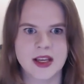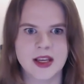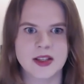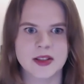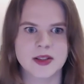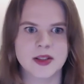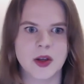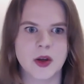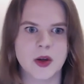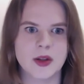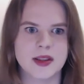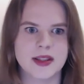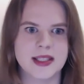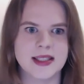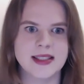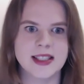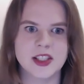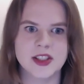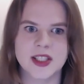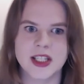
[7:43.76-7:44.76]
So
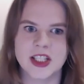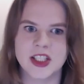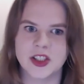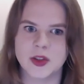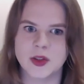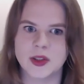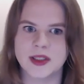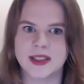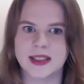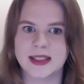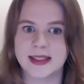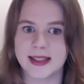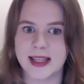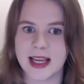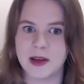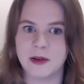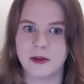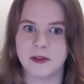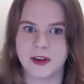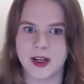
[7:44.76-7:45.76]
this exchange uses the
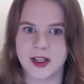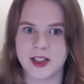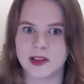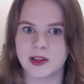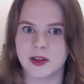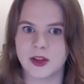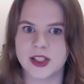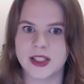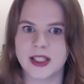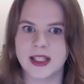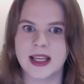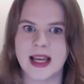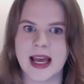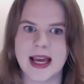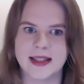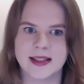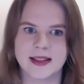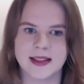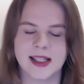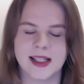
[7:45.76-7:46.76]
same fetch logic
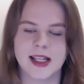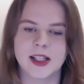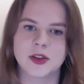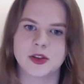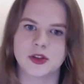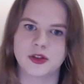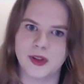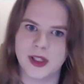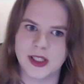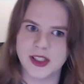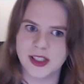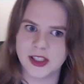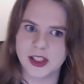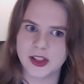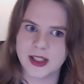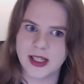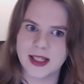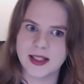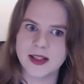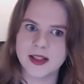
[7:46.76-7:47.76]
as the actual fetch
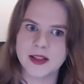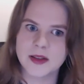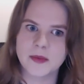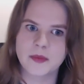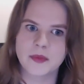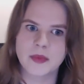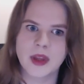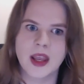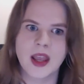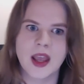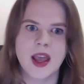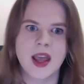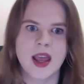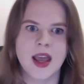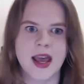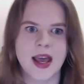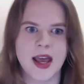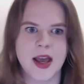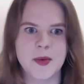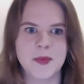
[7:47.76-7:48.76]
exchange,
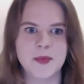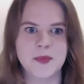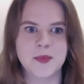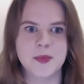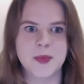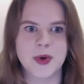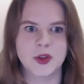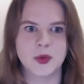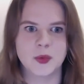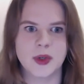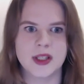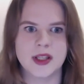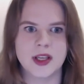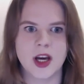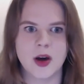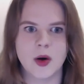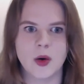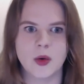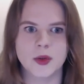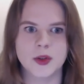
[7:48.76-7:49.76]
um, but with
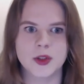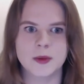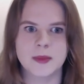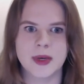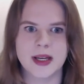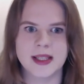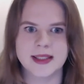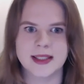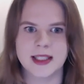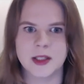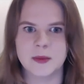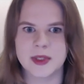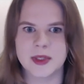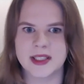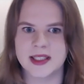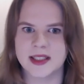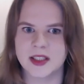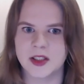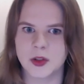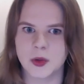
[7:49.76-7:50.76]
automatic
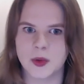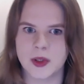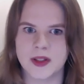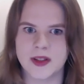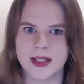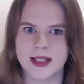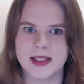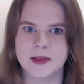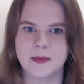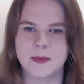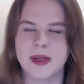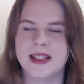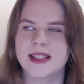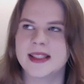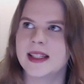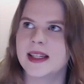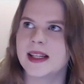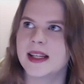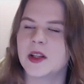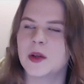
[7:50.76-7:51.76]
persisted queries,
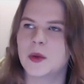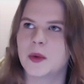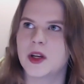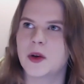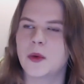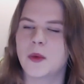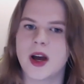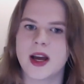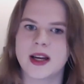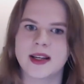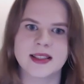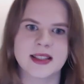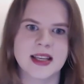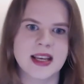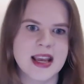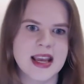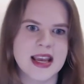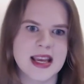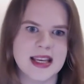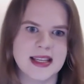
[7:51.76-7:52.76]
basically the way it works
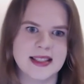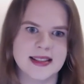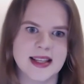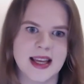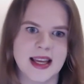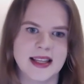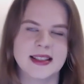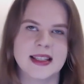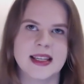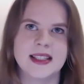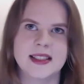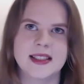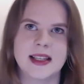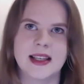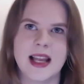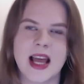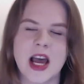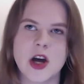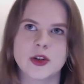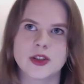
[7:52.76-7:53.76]
is that it
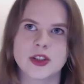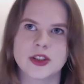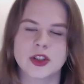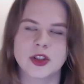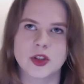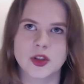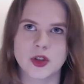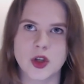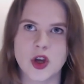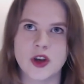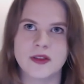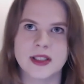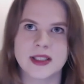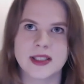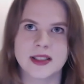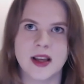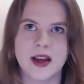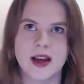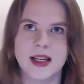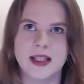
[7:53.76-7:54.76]
allows
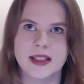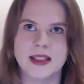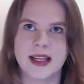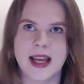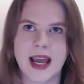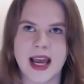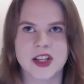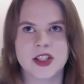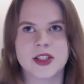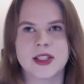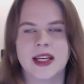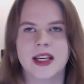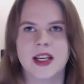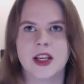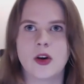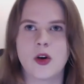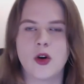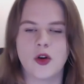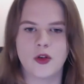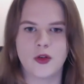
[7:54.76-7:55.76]
server-side
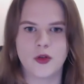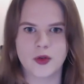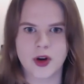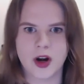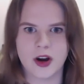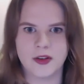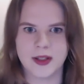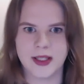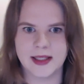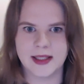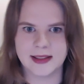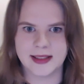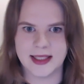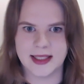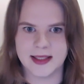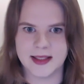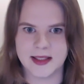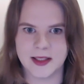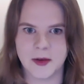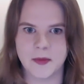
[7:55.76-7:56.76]
caching of GraphQL
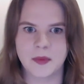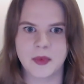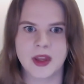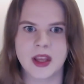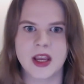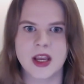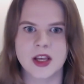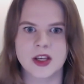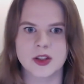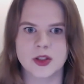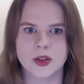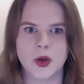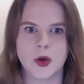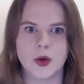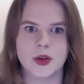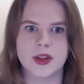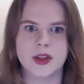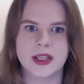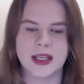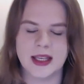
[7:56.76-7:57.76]
data. So
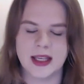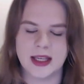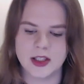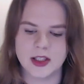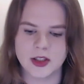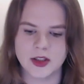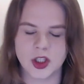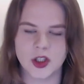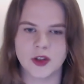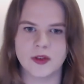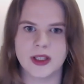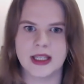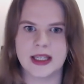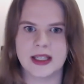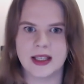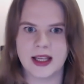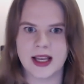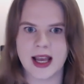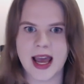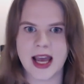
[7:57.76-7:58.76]
the server can
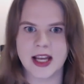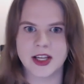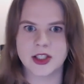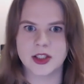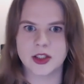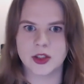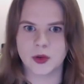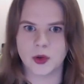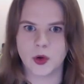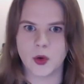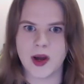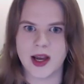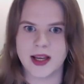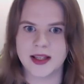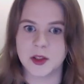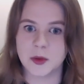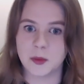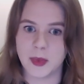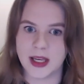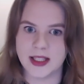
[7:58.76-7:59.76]
cache the
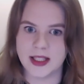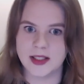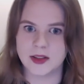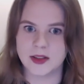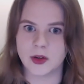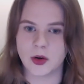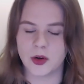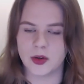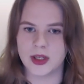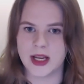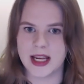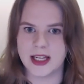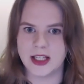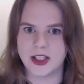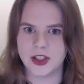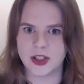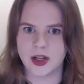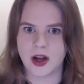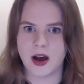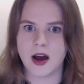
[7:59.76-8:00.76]
request based on a
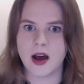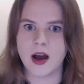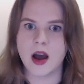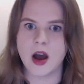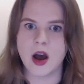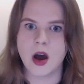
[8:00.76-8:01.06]
S H A